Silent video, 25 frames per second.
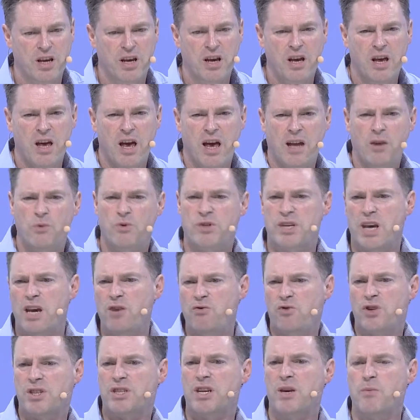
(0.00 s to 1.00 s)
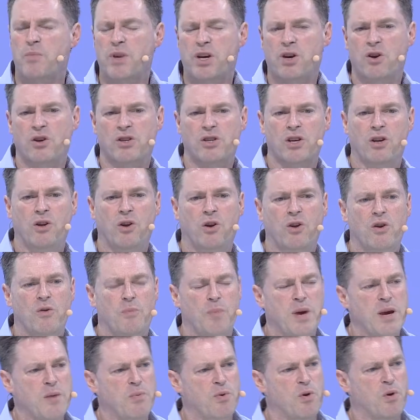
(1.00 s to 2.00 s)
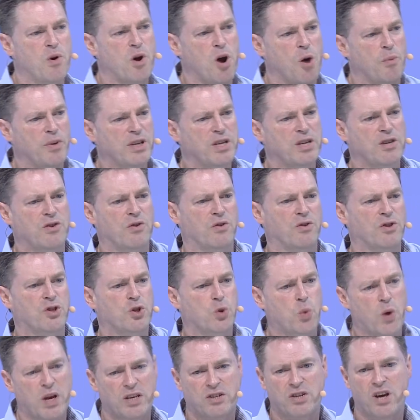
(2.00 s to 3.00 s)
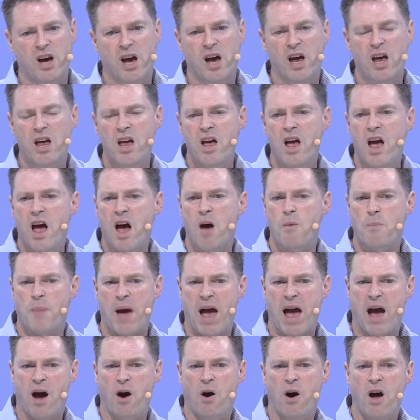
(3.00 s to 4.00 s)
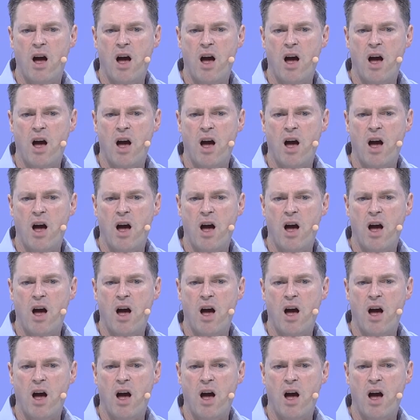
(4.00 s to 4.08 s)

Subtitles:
And it was interesting because a lot of people commented on Twitter about,